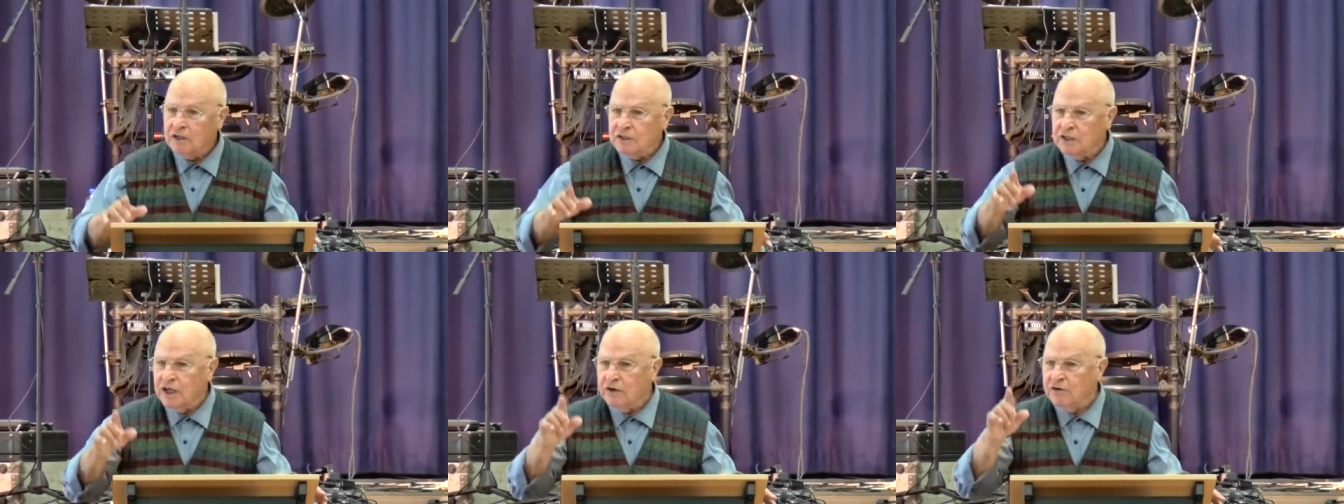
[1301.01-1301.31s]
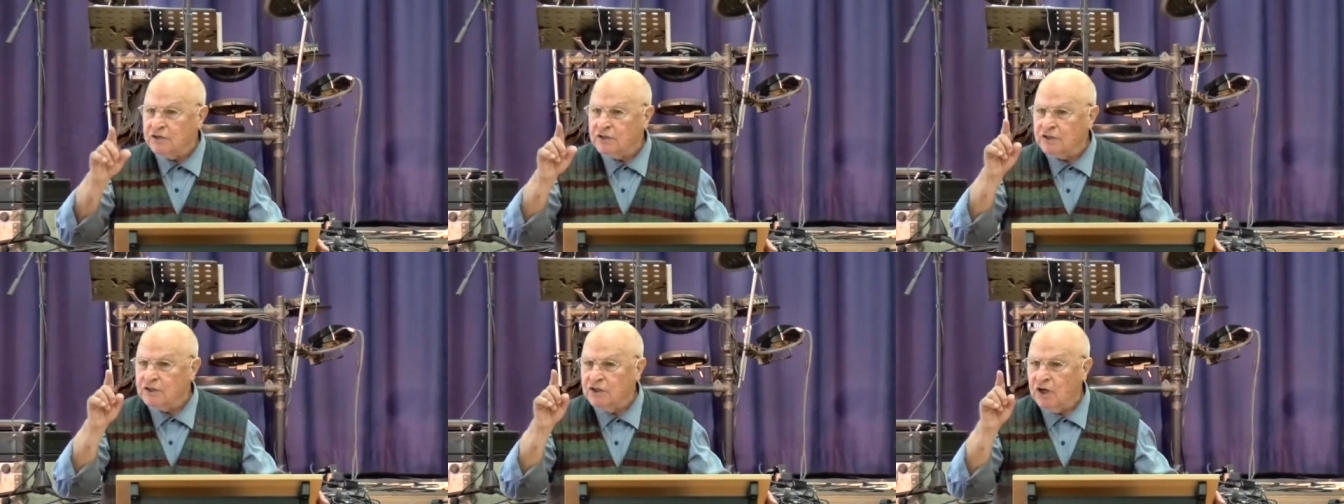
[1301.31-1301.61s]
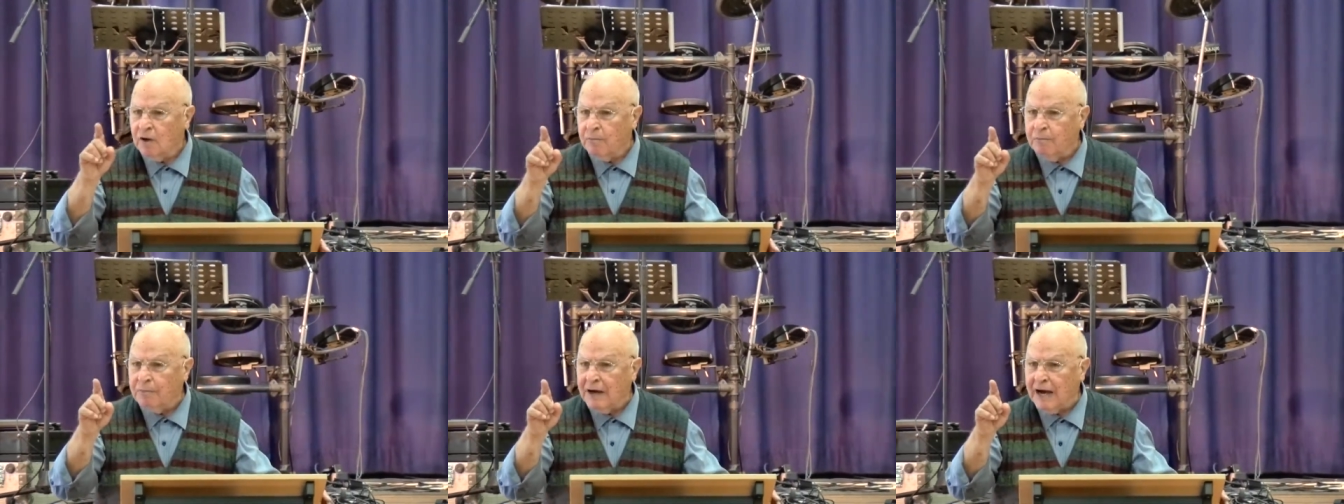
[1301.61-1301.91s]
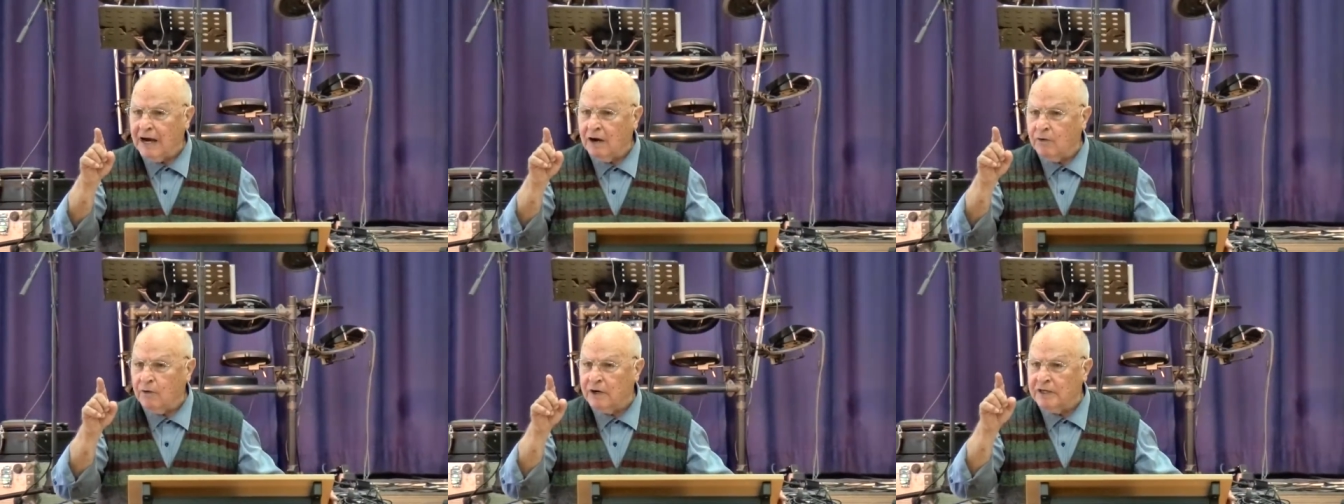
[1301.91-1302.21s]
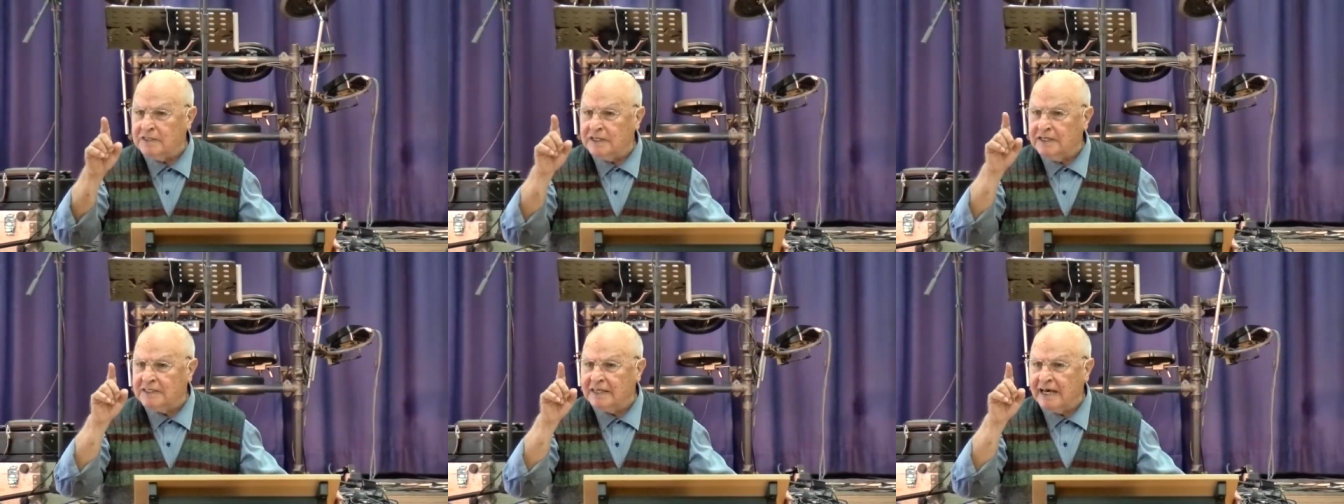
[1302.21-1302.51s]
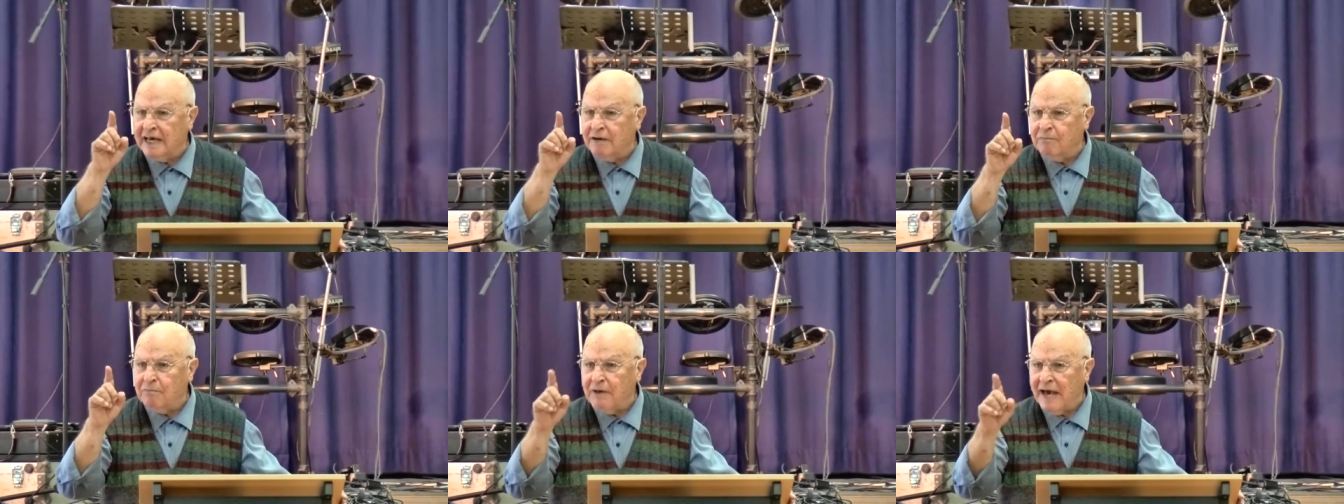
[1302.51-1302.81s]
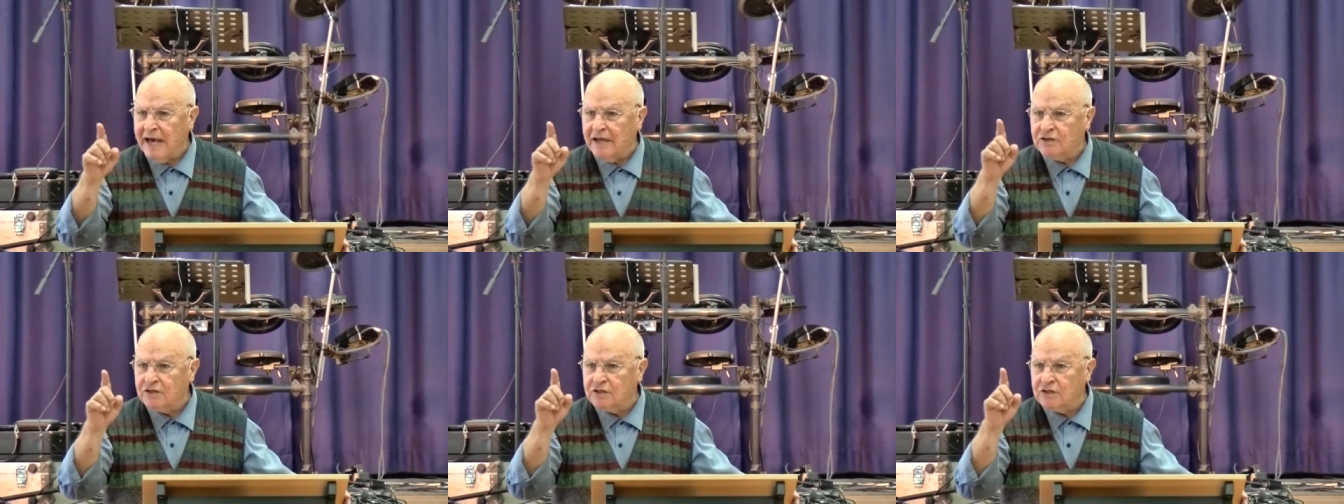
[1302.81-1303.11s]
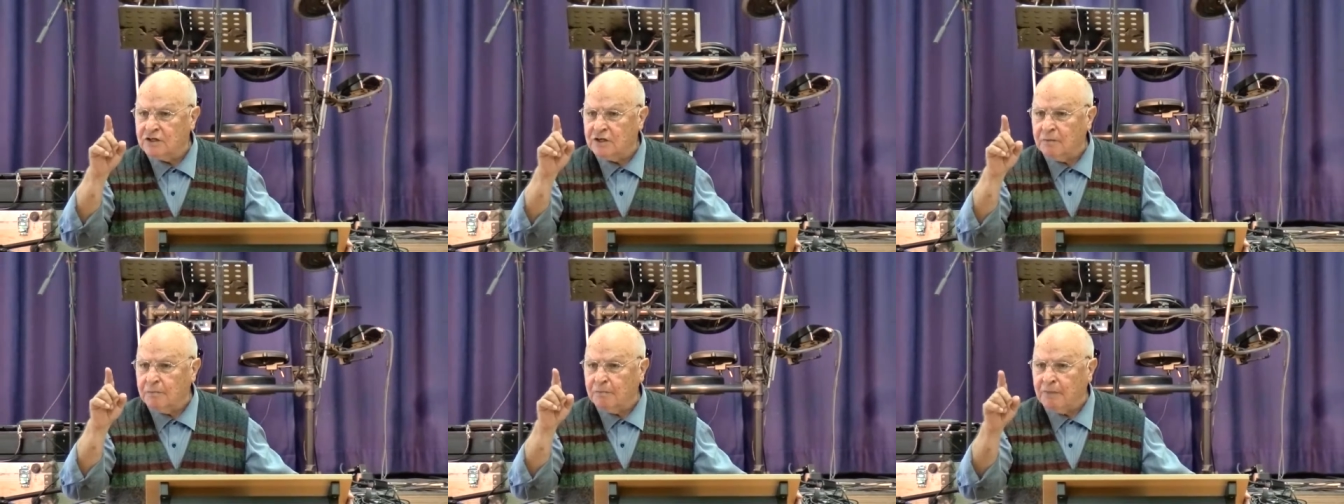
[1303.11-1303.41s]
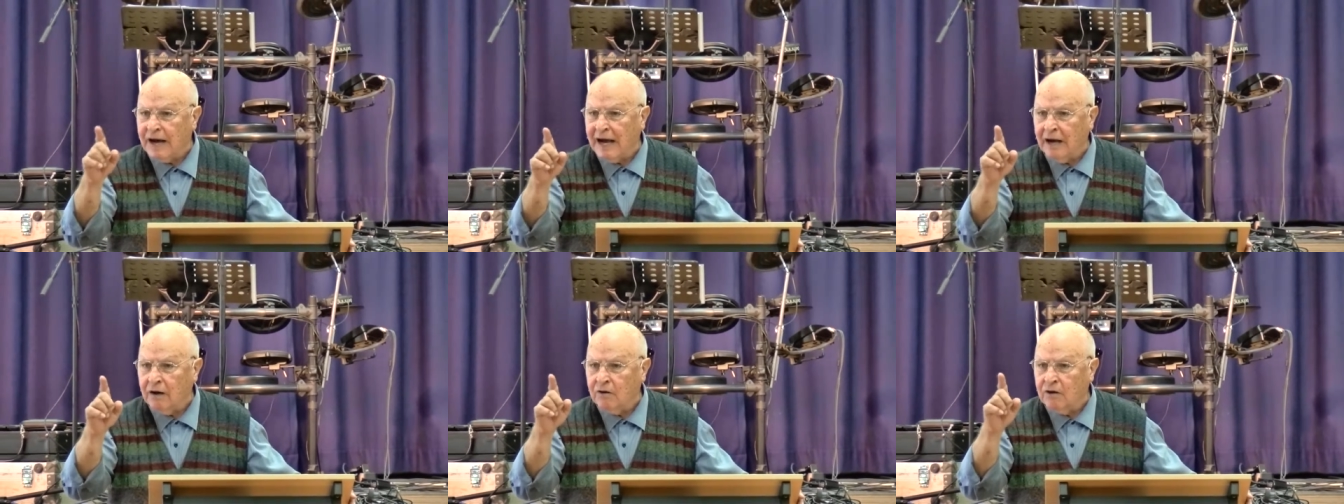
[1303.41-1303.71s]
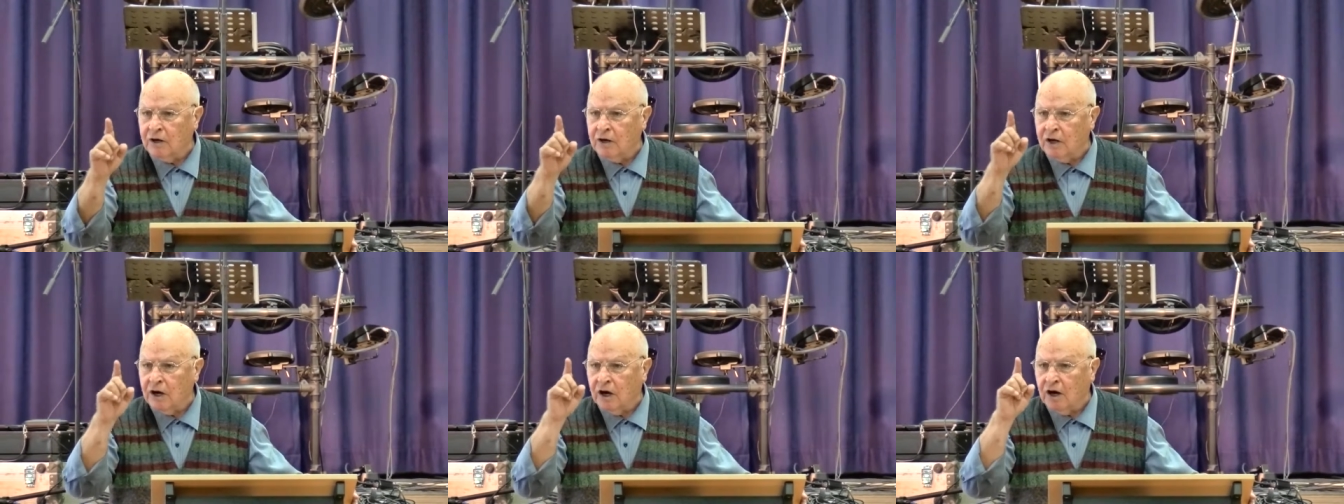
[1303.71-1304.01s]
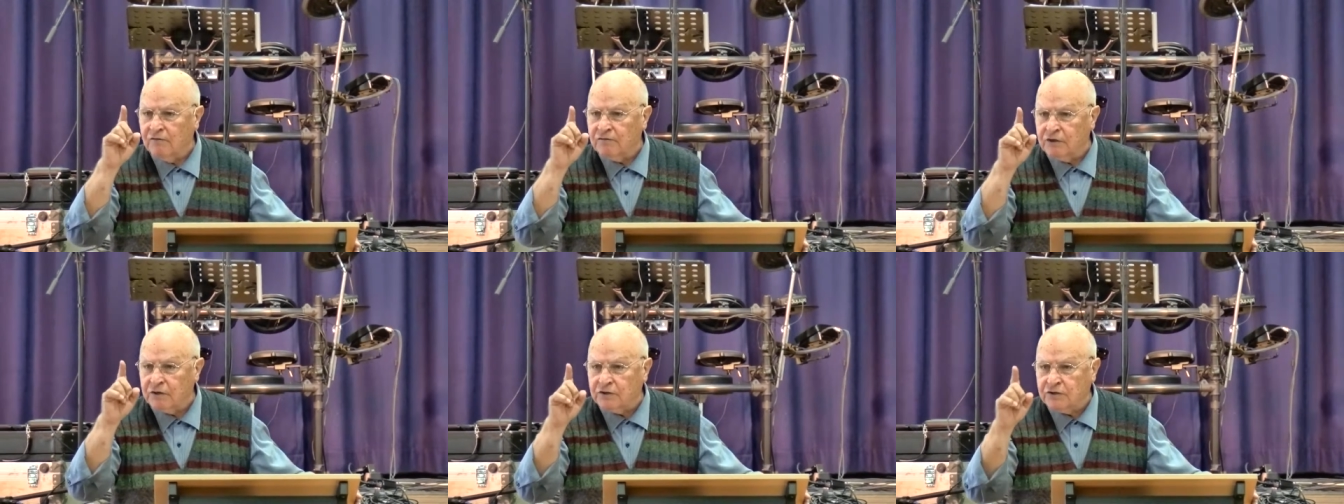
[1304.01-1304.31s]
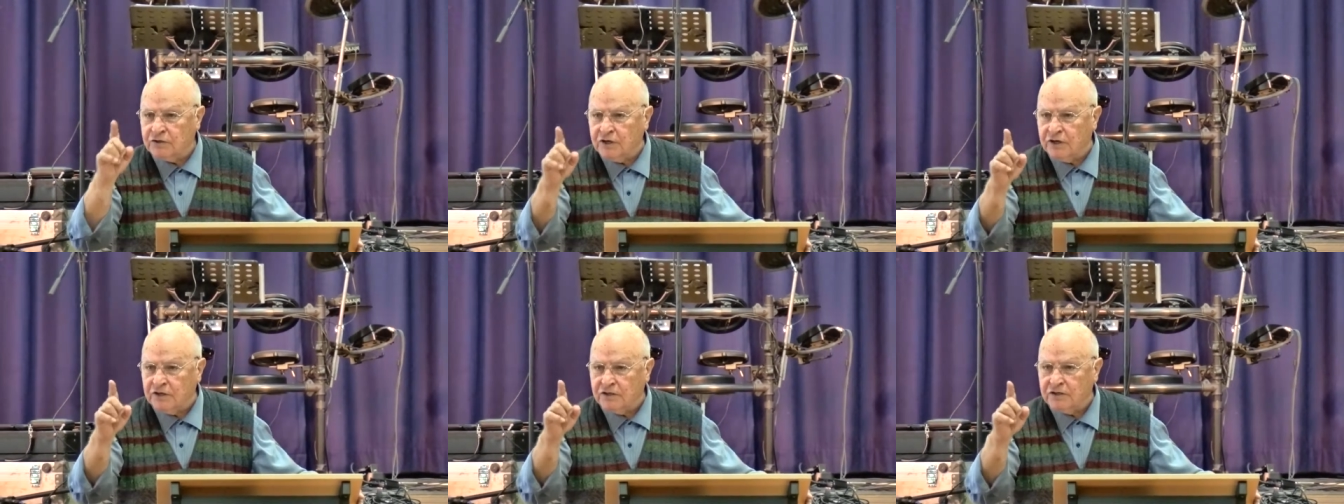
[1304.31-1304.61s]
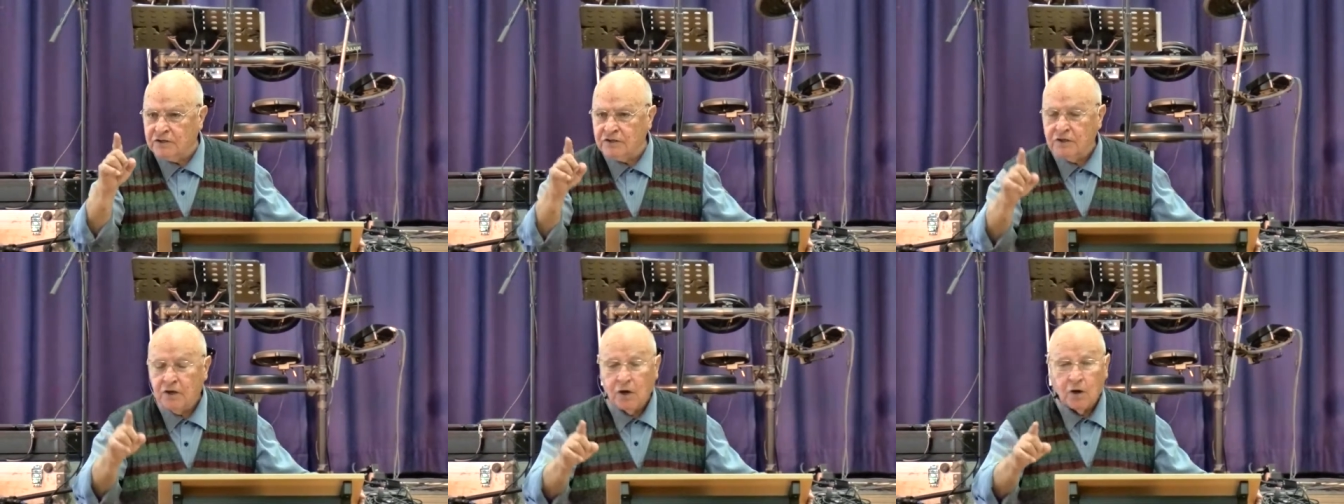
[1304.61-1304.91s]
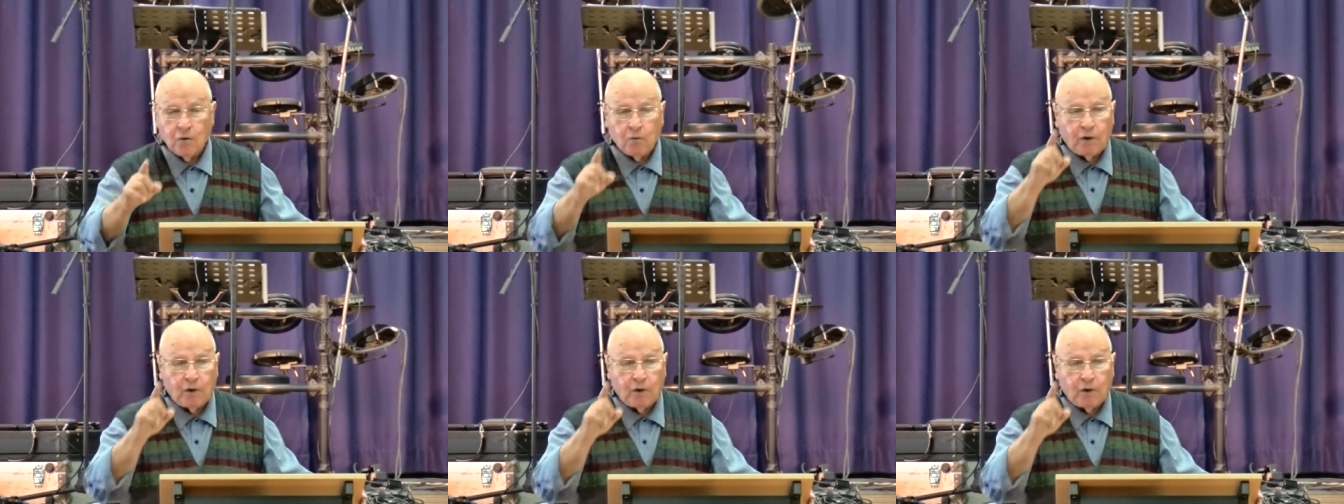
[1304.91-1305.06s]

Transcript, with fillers: There is no power that can match the power of the church